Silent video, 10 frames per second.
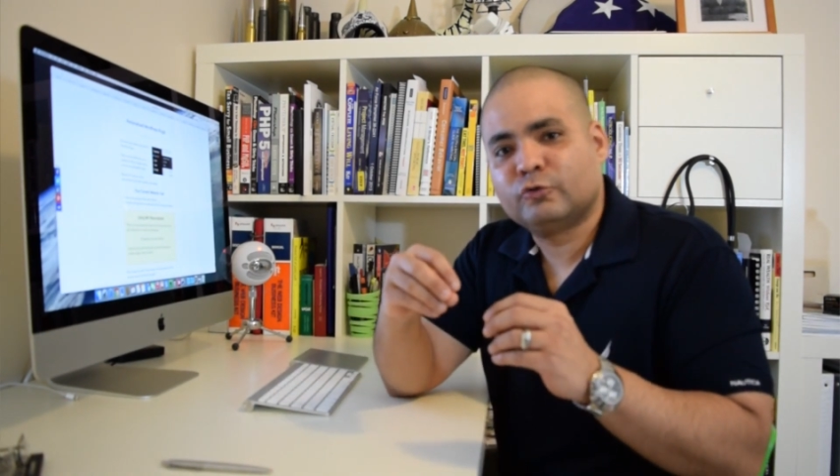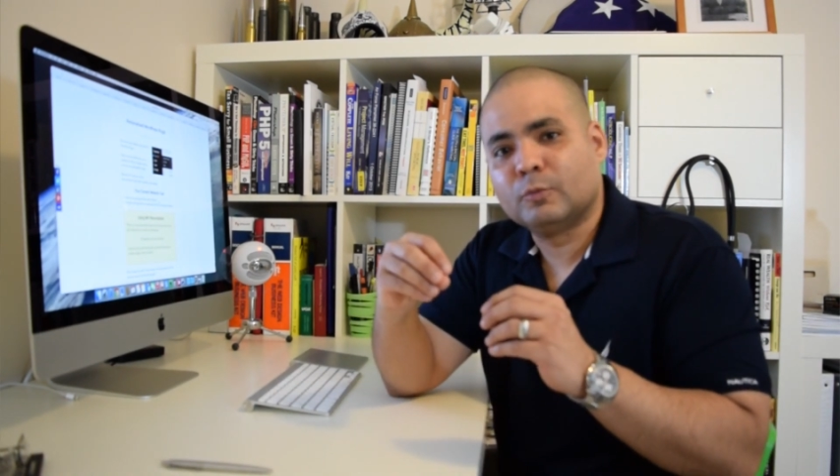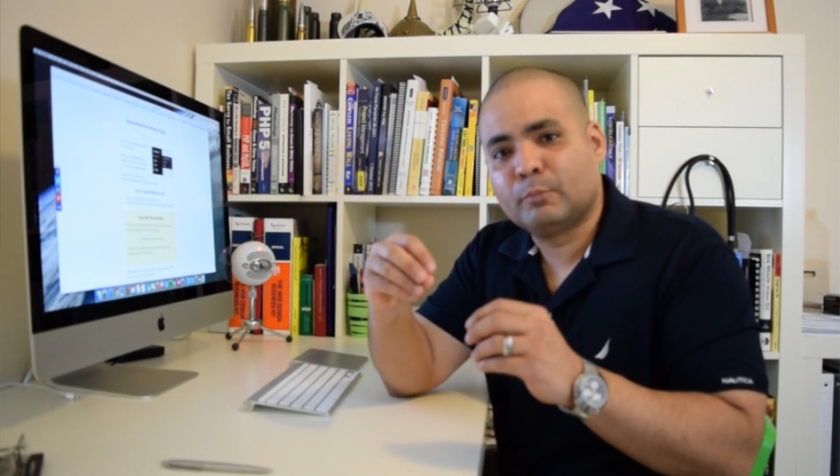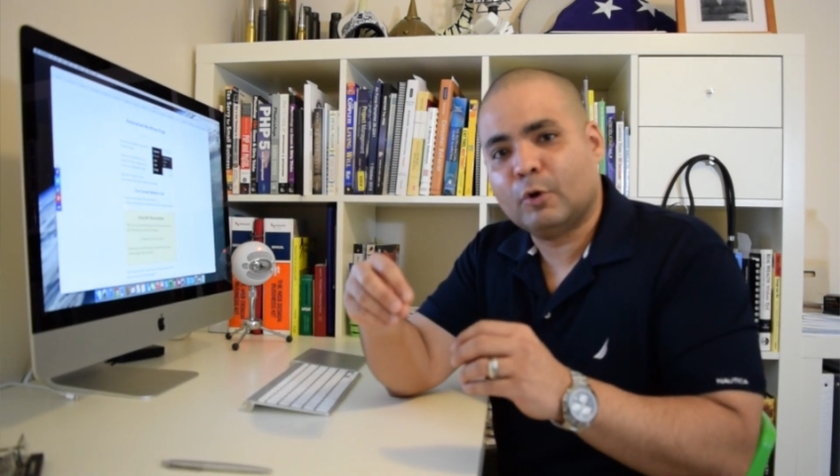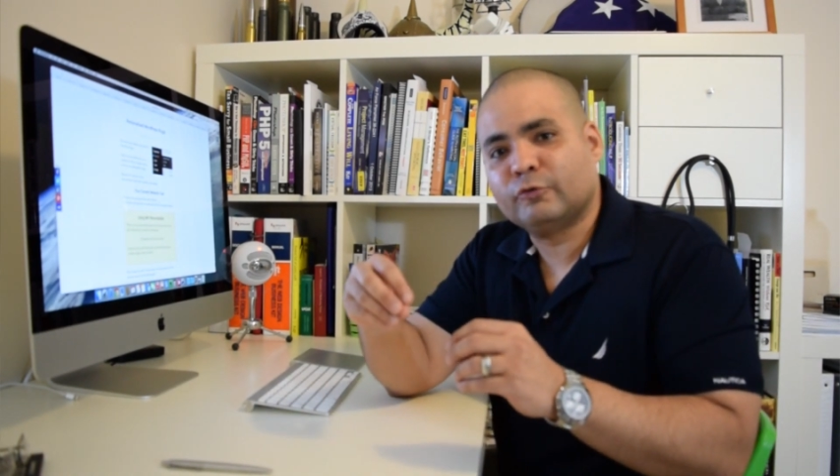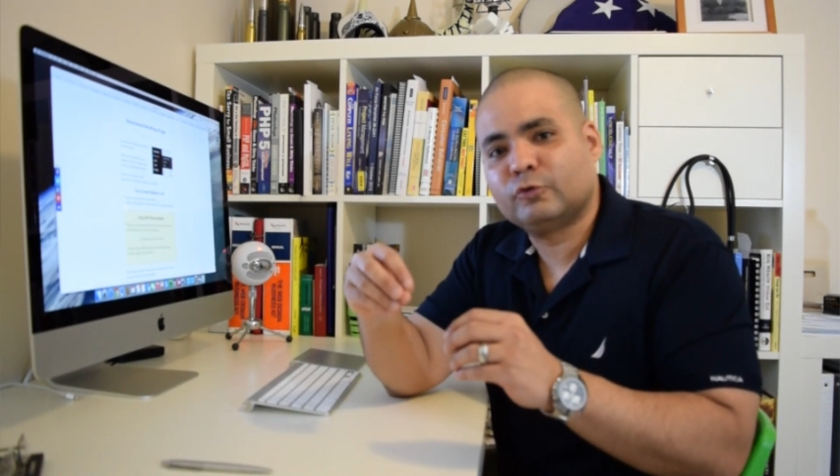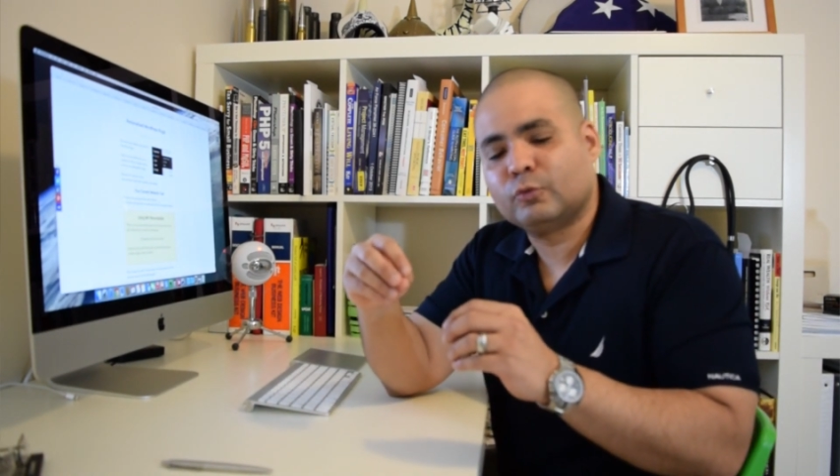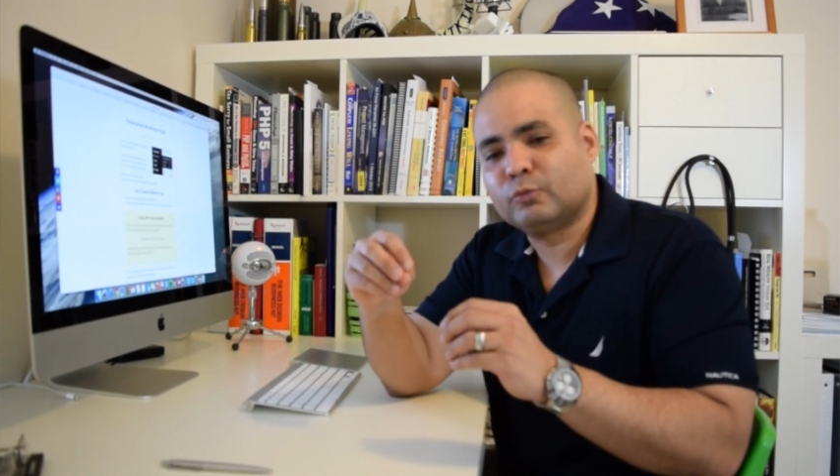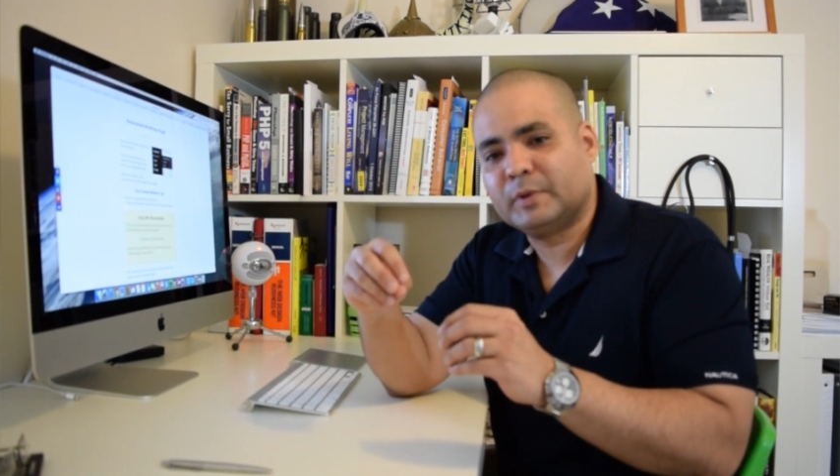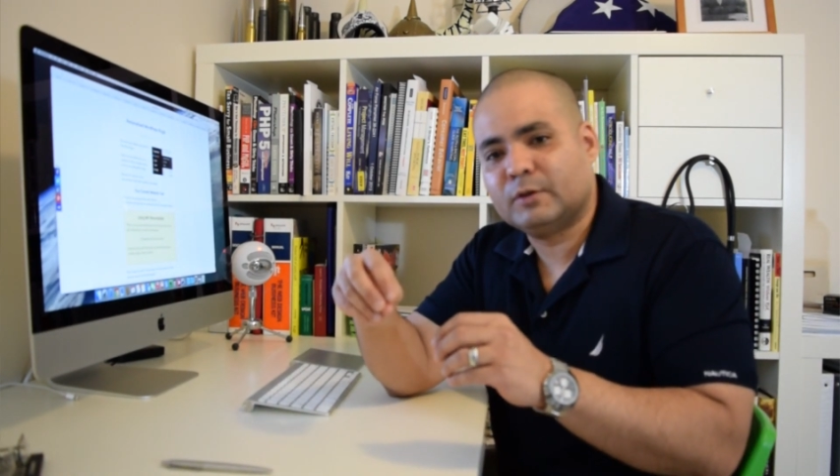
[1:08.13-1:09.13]
supposed
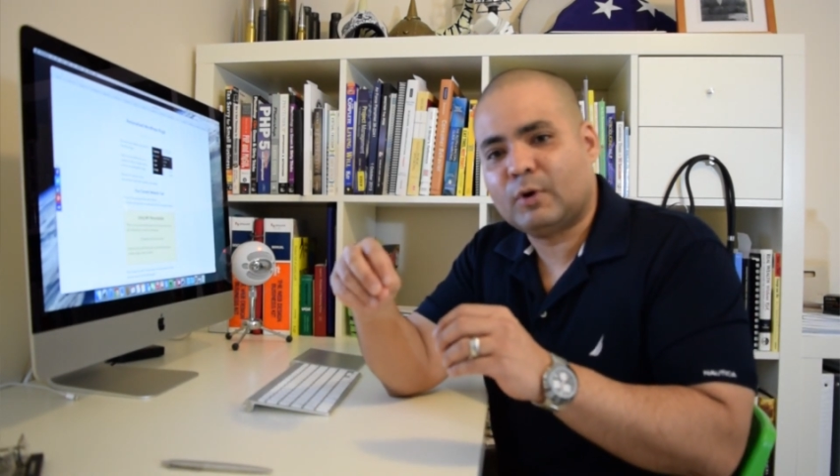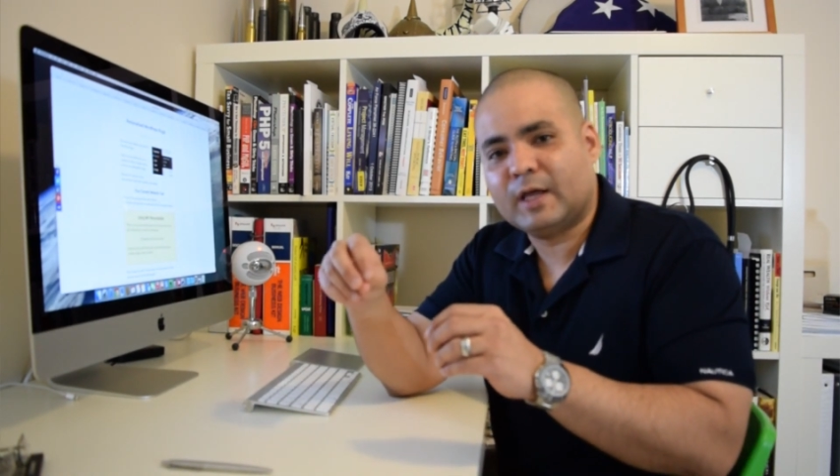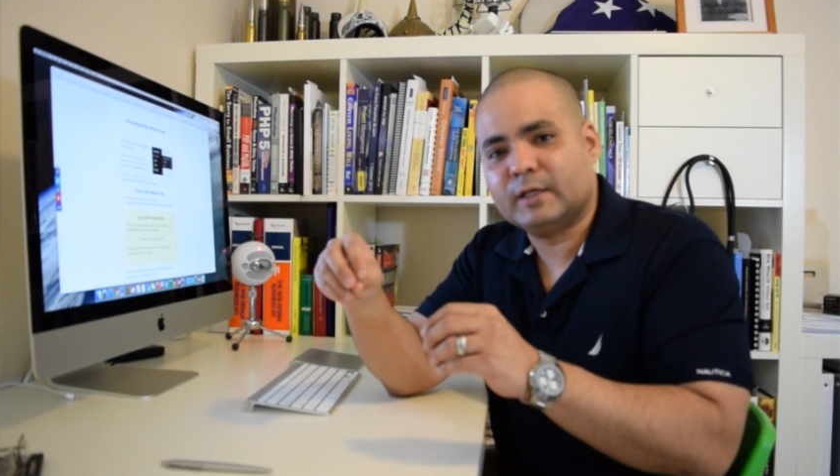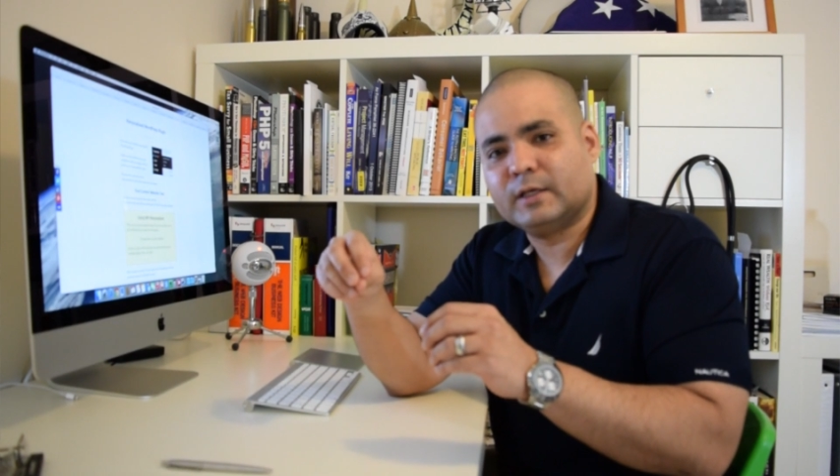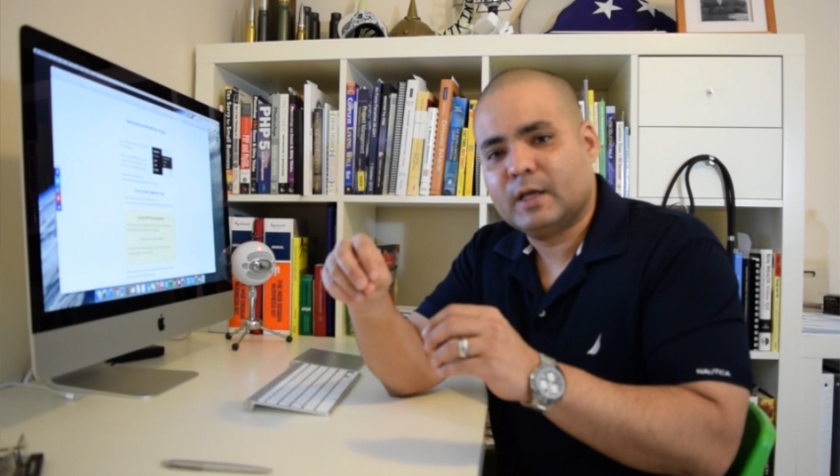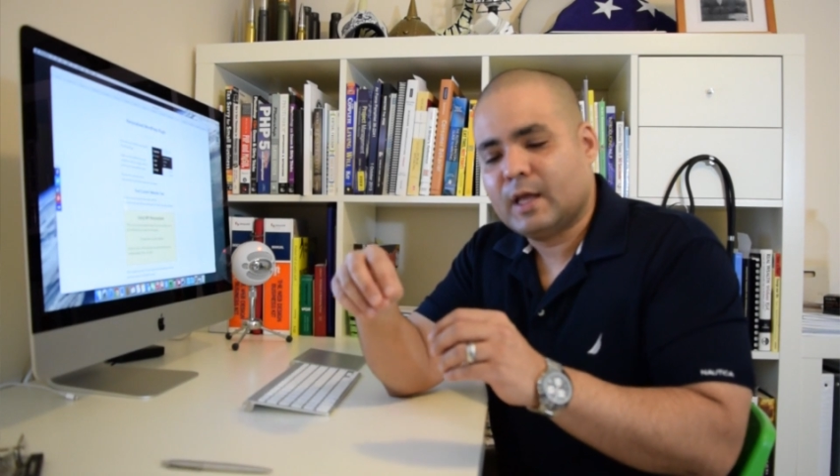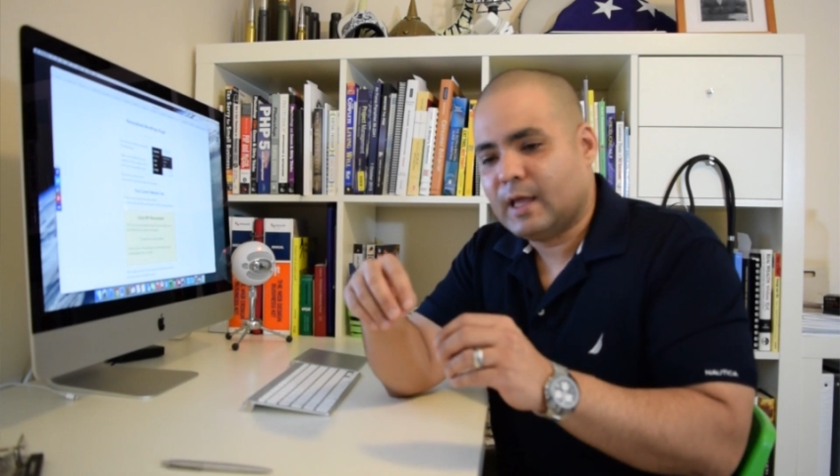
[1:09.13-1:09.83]
to be writing